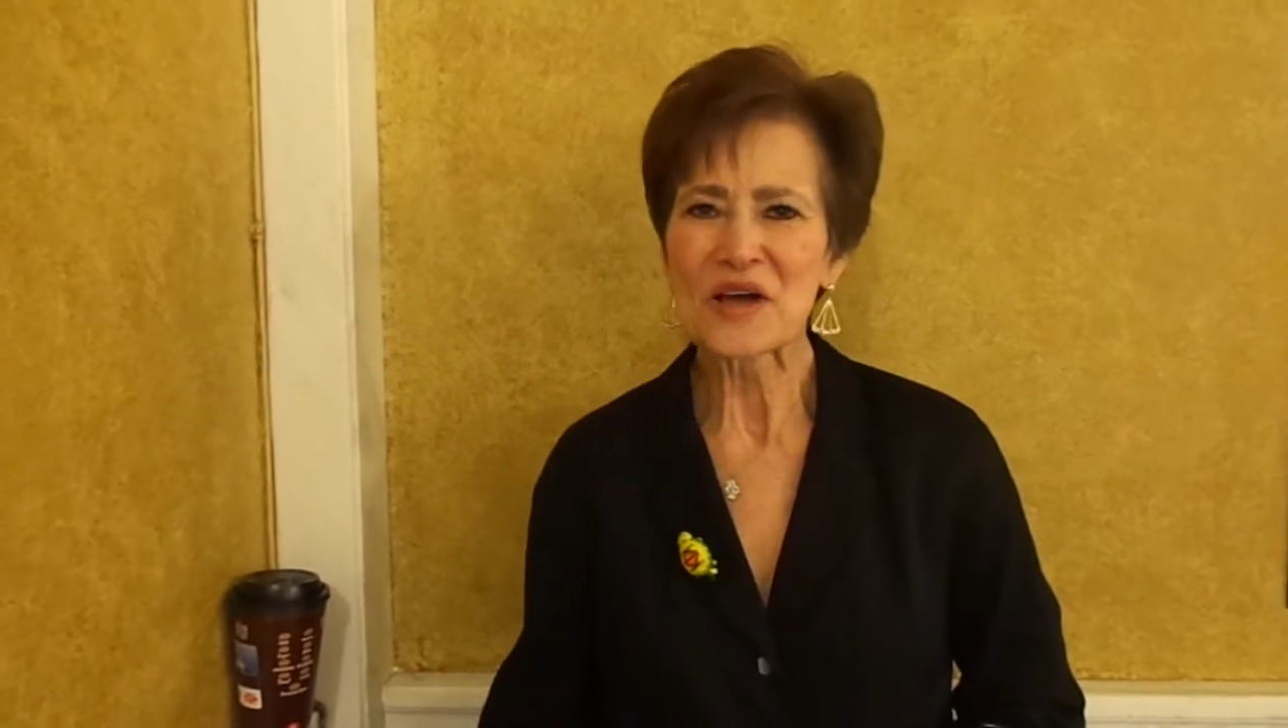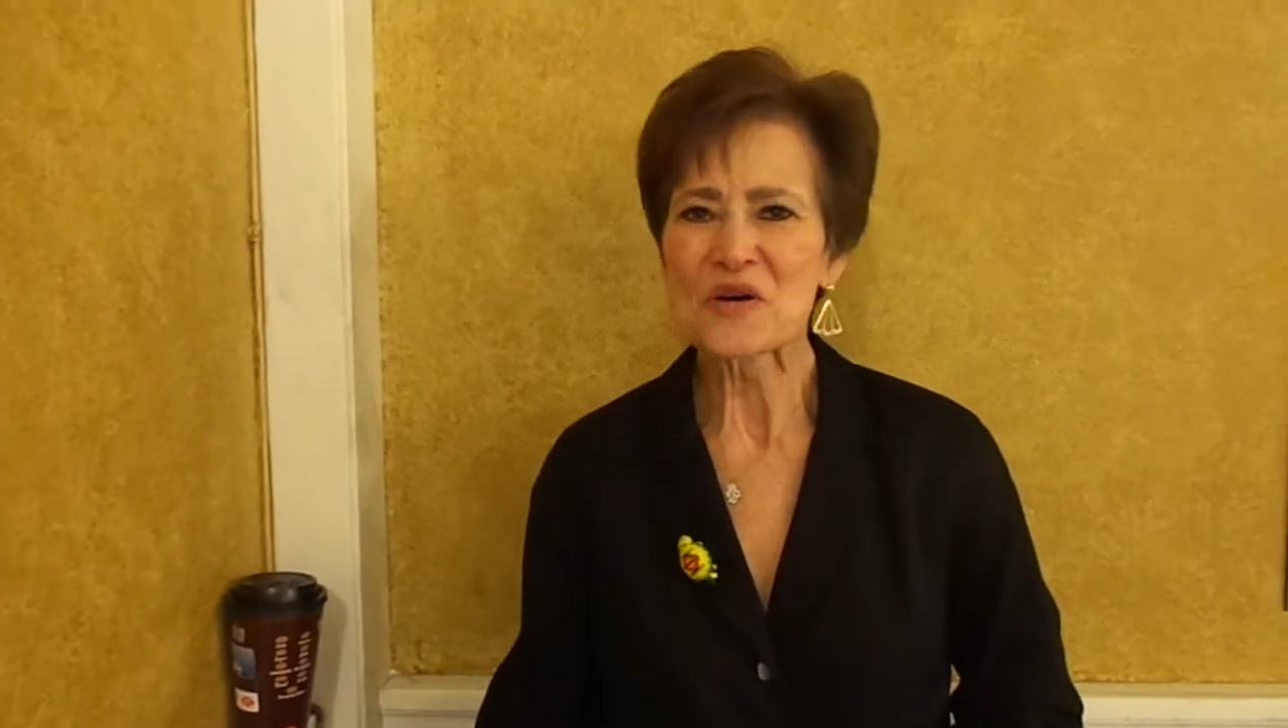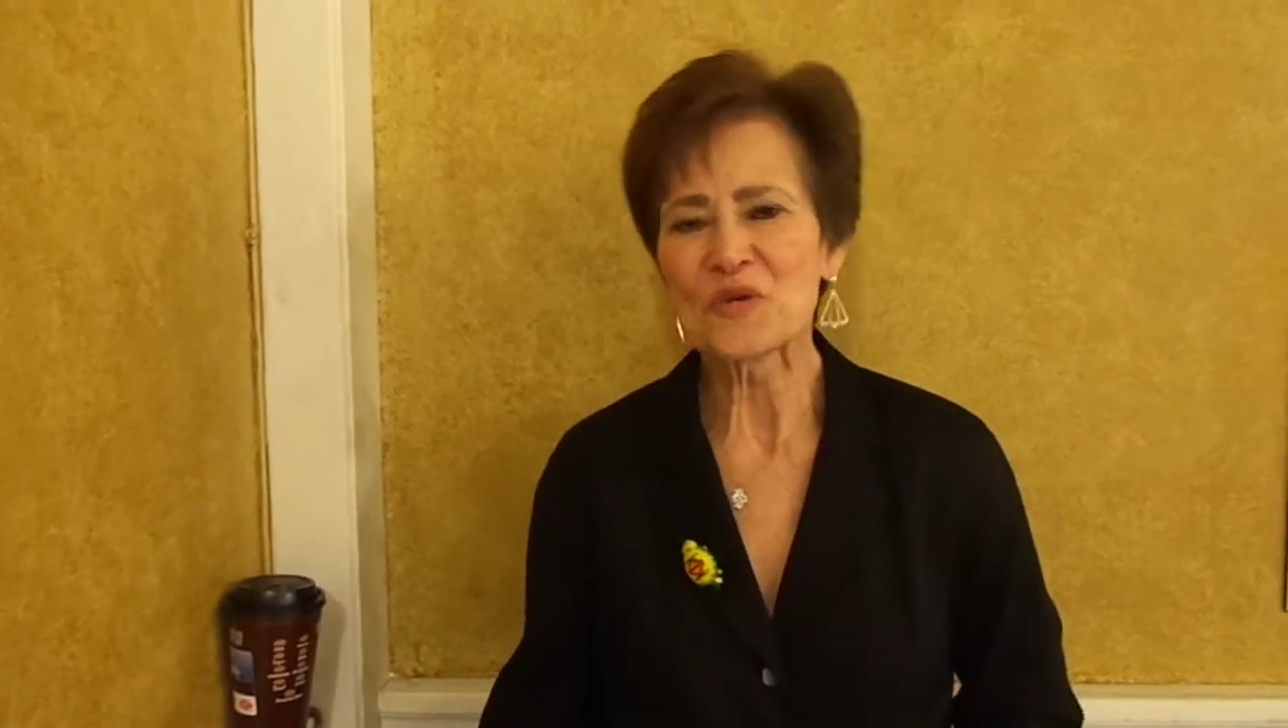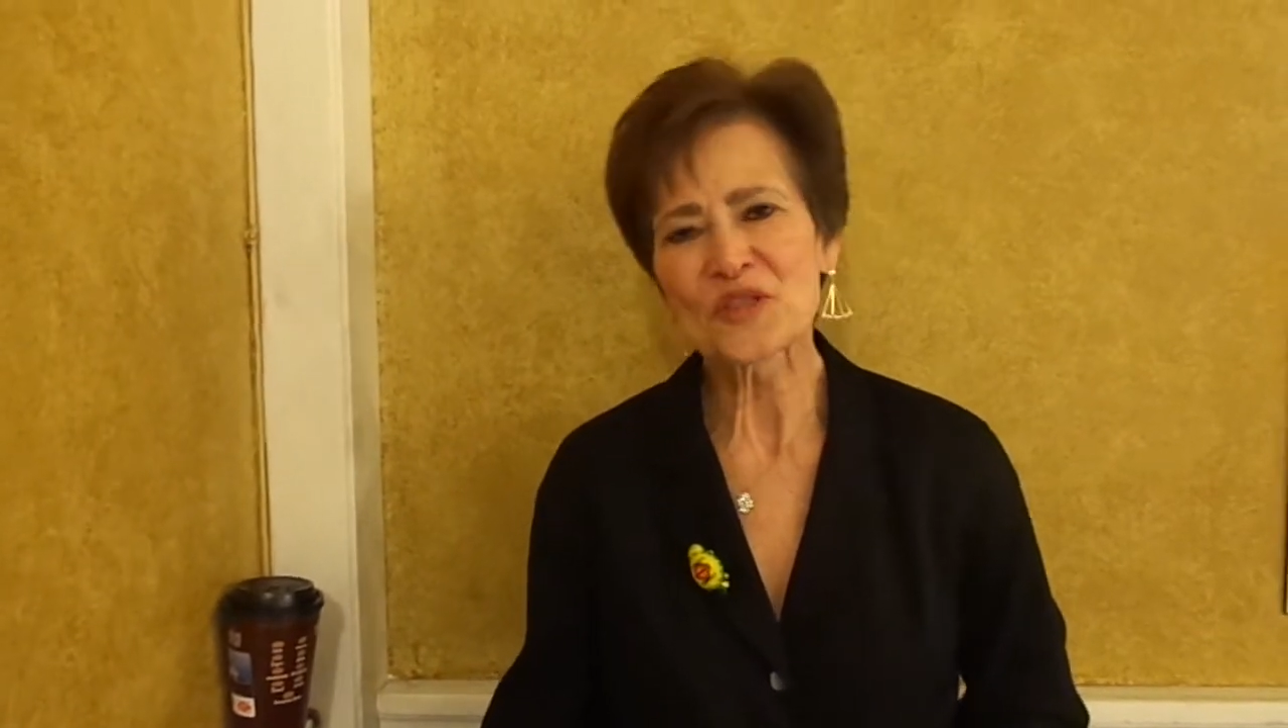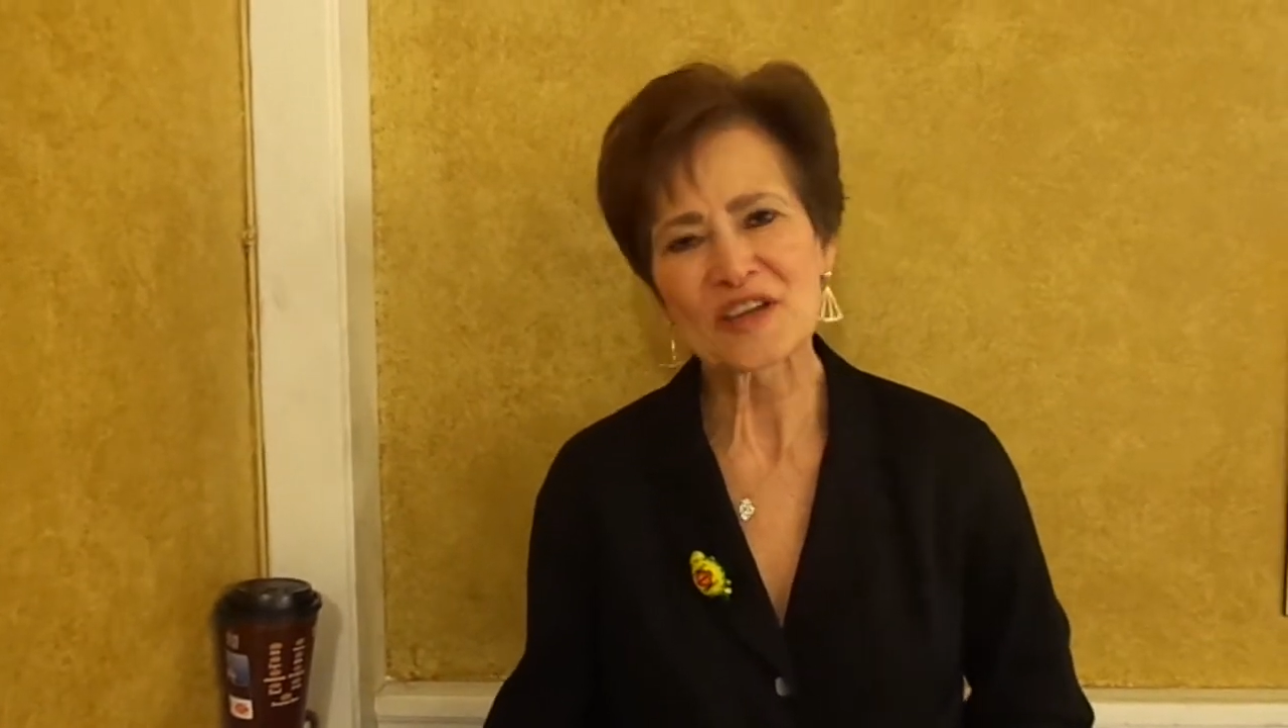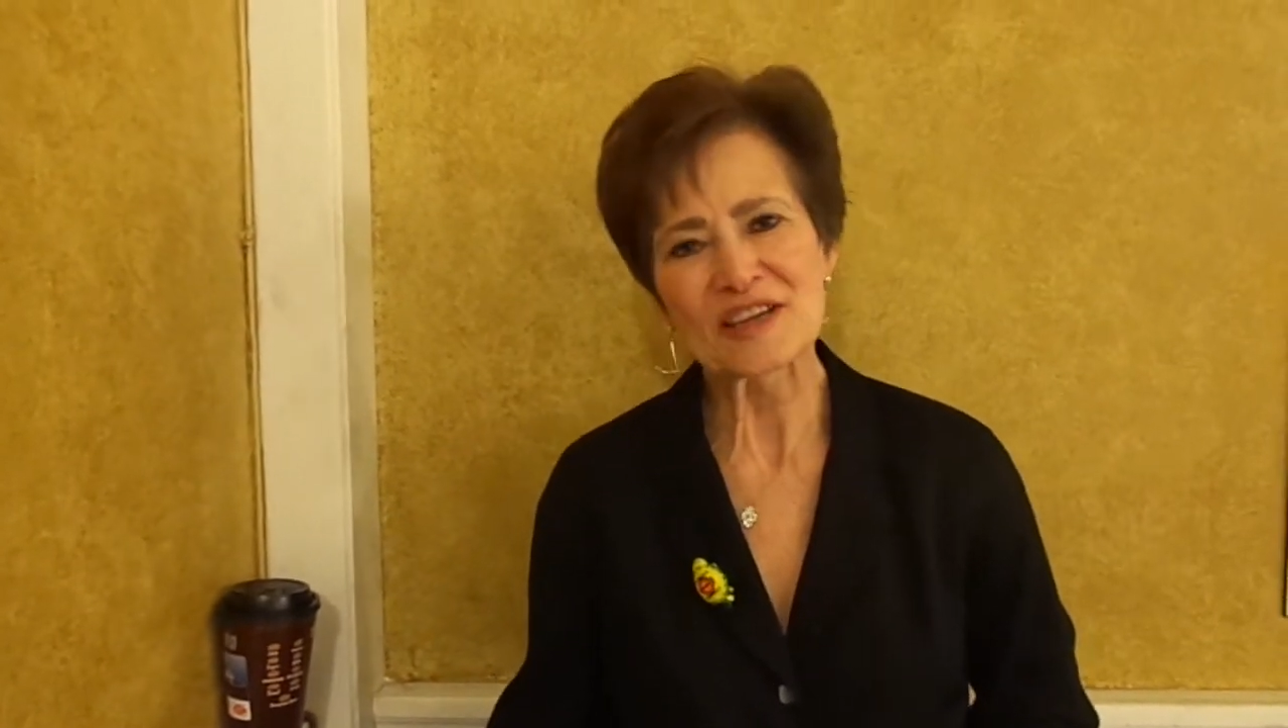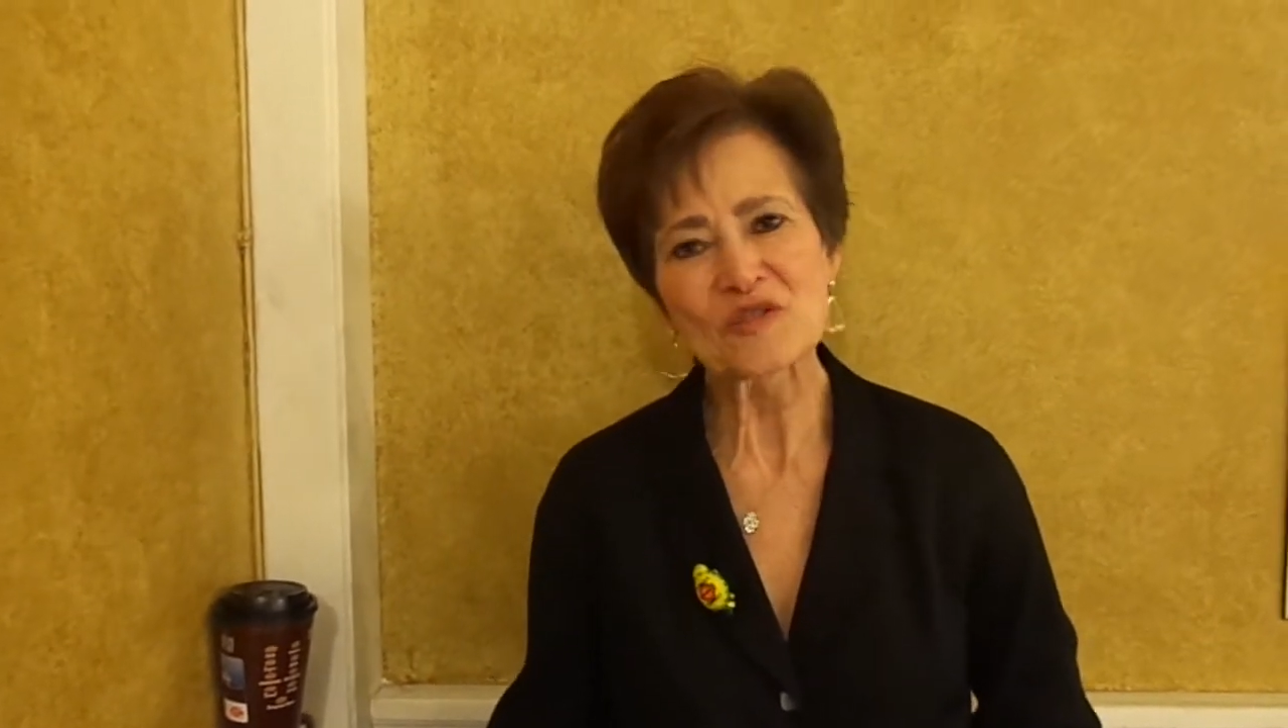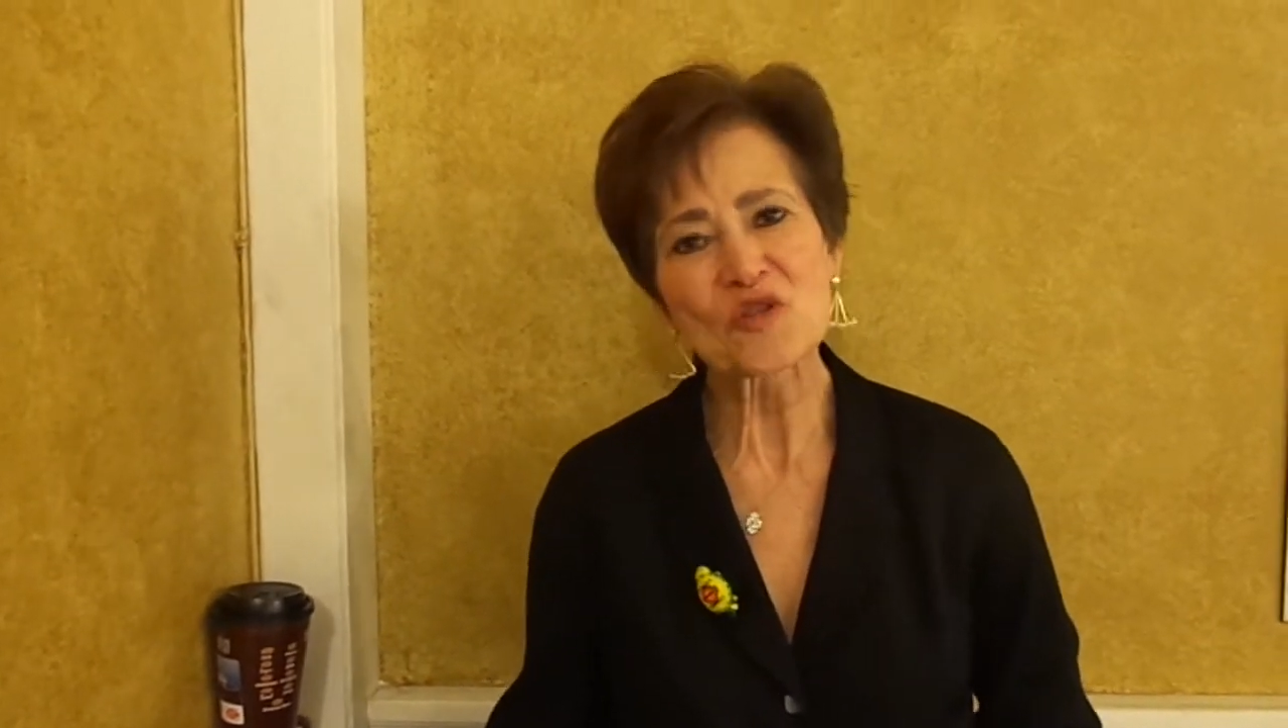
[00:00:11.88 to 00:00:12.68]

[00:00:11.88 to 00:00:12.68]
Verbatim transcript: Well, thank you,